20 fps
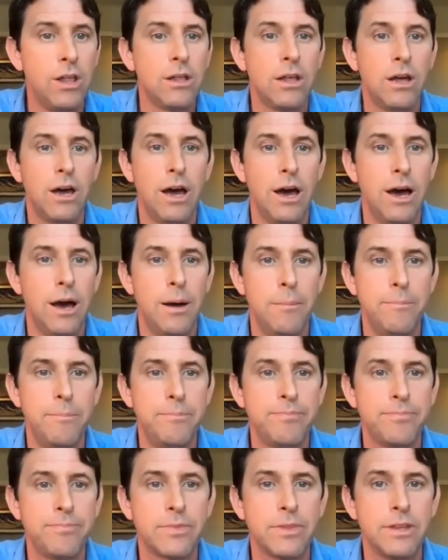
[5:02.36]

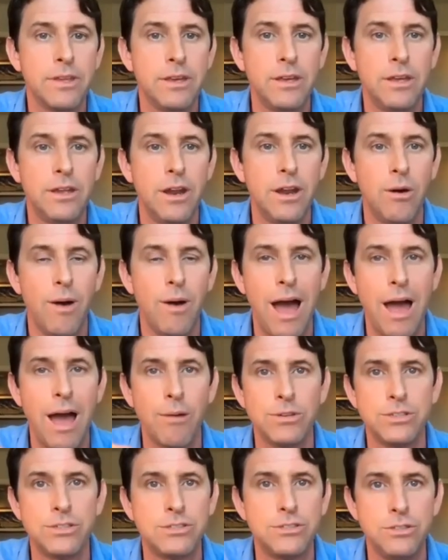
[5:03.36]
I
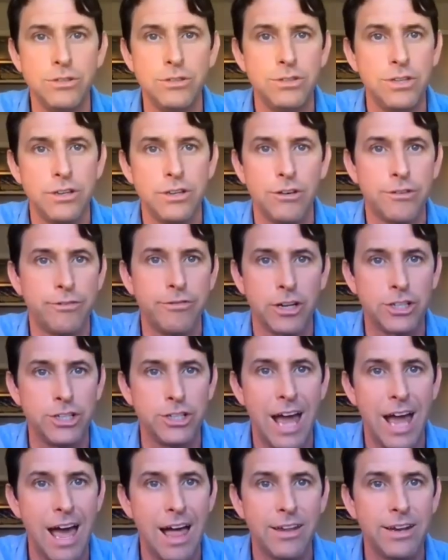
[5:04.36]
was using your
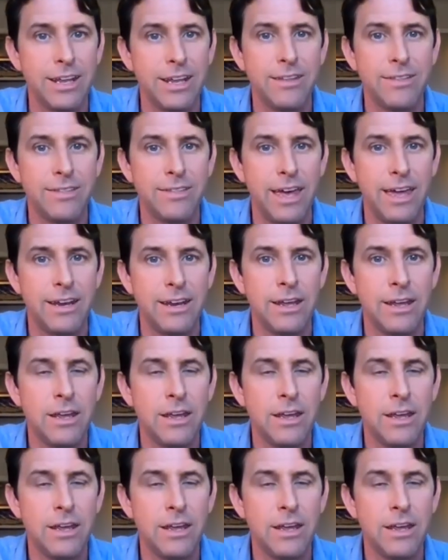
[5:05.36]
functionality that